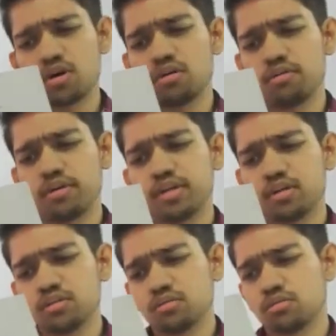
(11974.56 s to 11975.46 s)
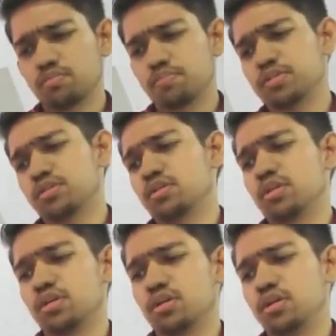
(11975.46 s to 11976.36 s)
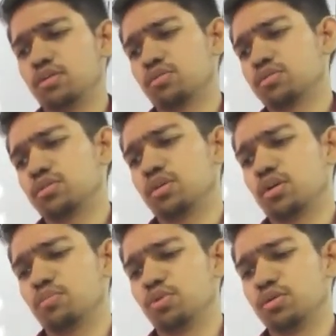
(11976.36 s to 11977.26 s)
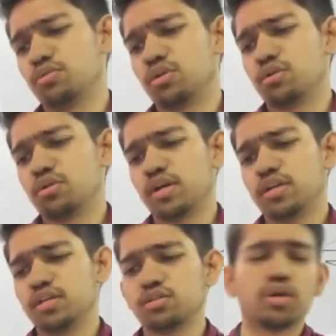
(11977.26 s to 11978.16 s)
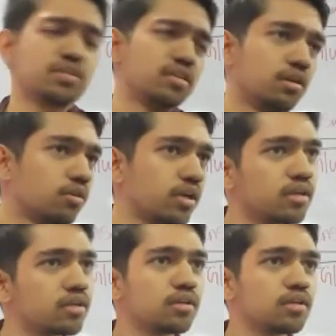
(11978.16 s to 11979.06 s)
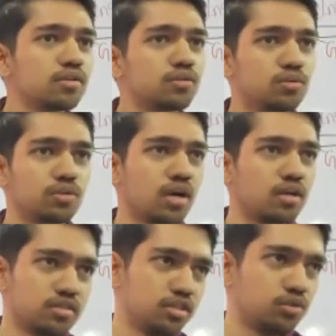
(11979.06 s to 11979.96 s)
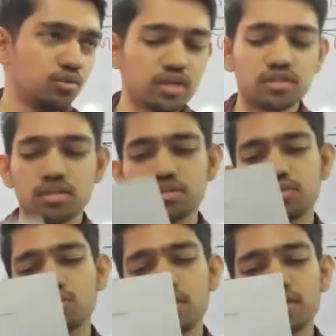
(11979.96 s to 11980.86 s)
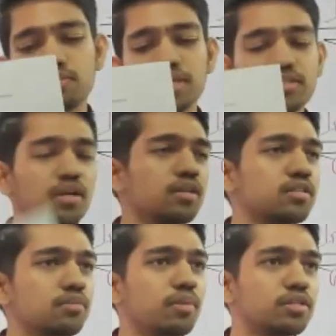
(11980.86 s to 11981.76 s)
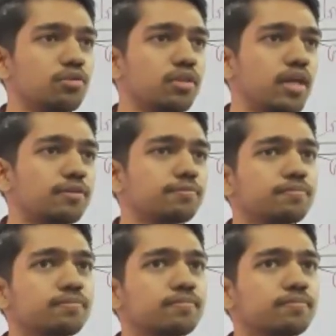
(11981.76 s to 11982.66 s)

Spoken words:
with one ring not present in deoxyribonucleotide is uracil. Okay, so the answer is uracil. So what is the best answer based on that?